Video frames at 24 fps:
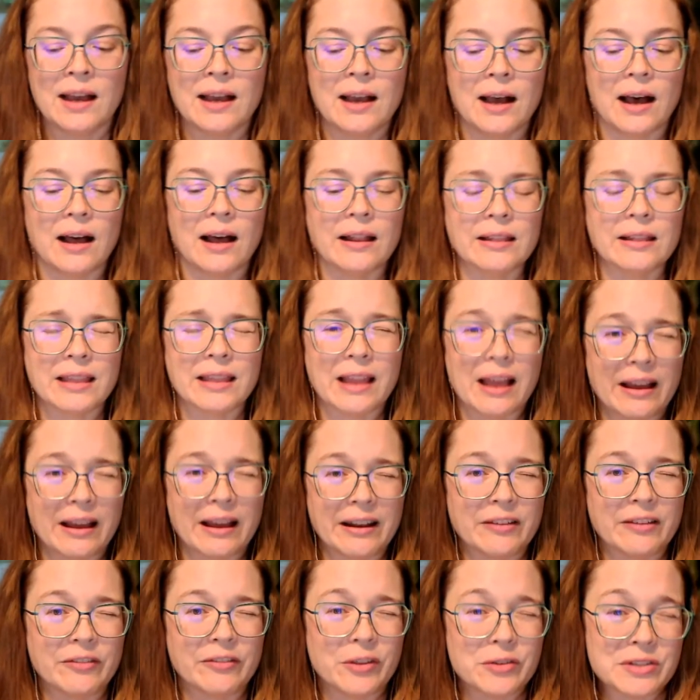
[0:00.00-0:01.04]
A
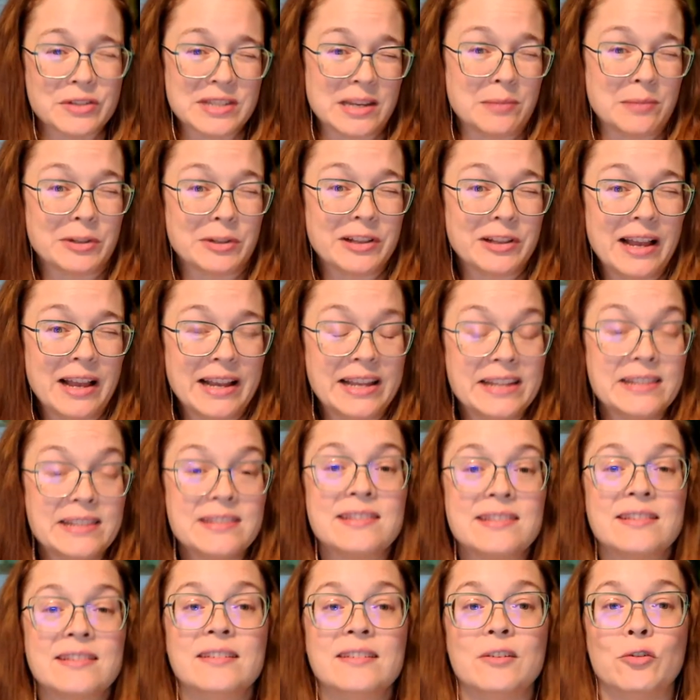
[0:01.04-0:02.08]
lot of those same
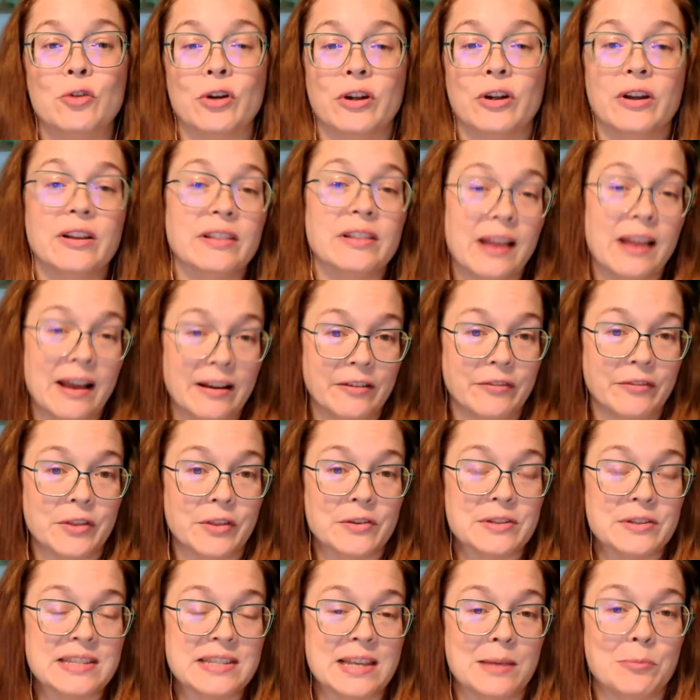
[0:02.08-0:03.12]
clients or a lot of
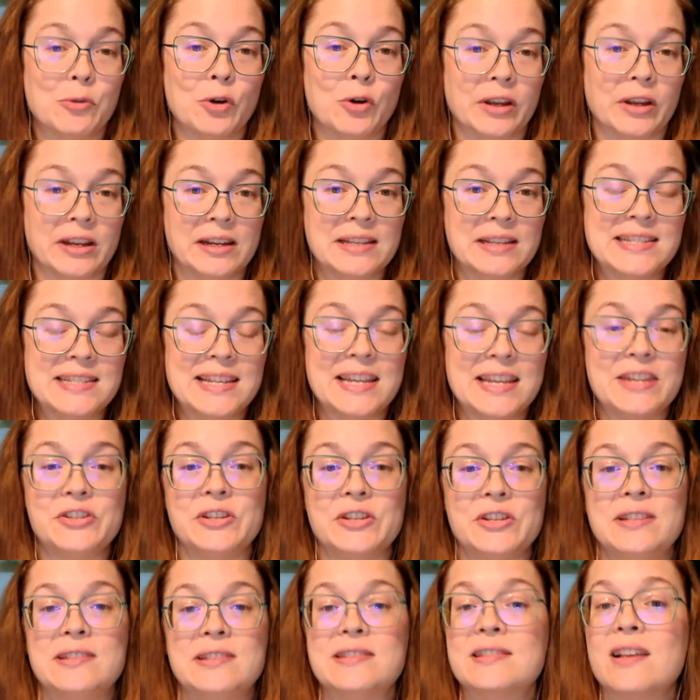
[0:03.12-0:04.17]
those same
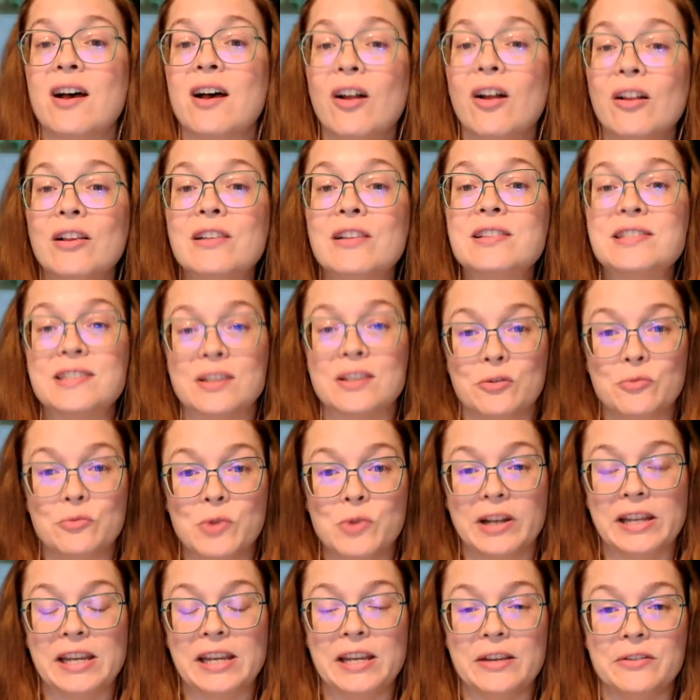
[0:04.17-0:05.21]
organizations also
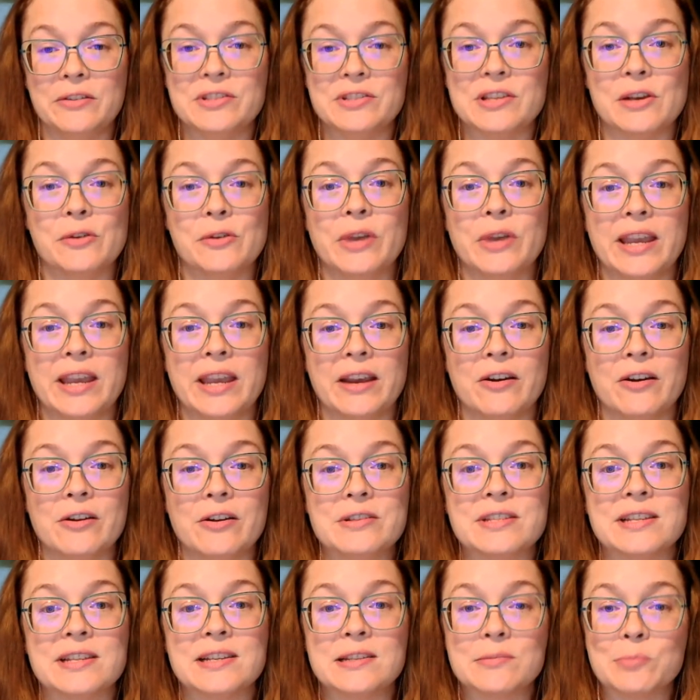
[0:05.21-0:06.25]
want to use
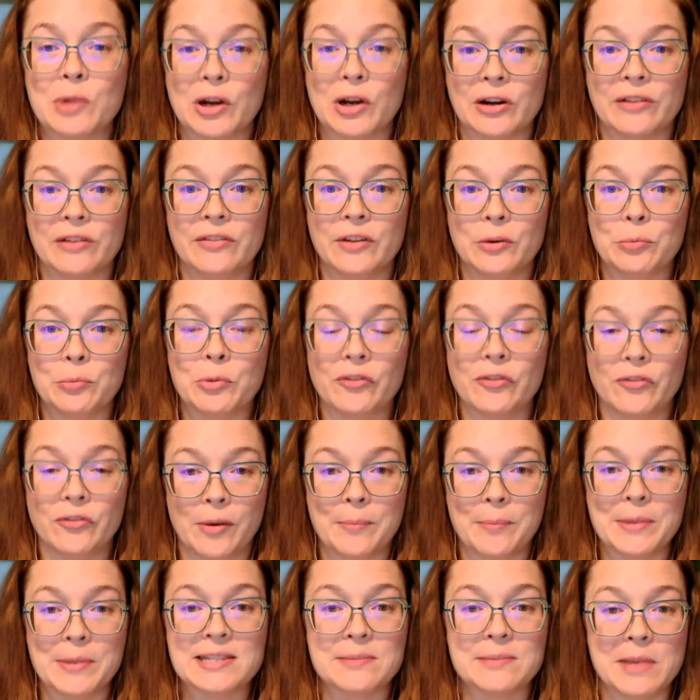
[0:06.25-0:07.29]
OKRs as part of their
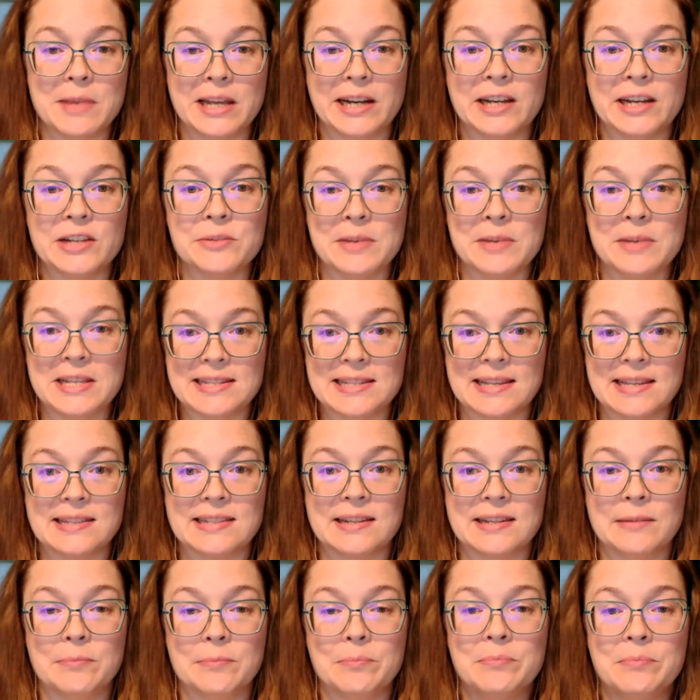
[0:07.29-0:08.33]
performance management
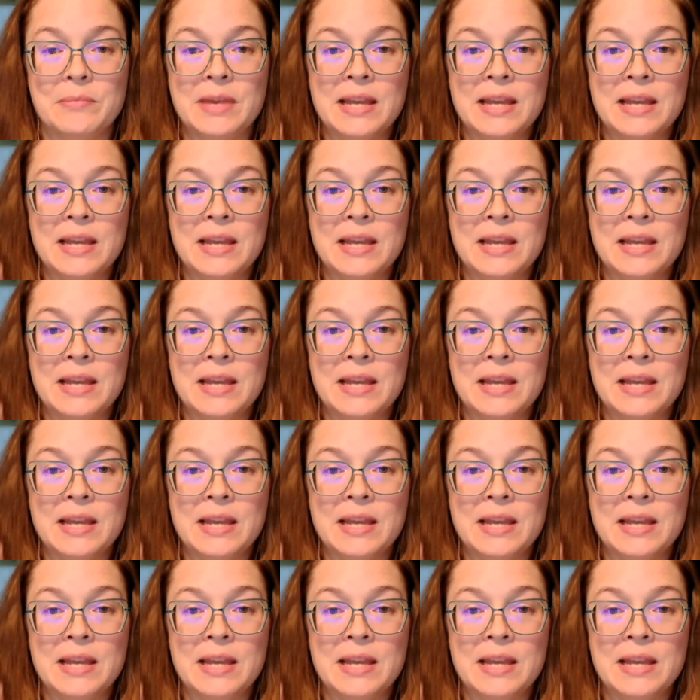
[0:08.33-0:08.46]
system.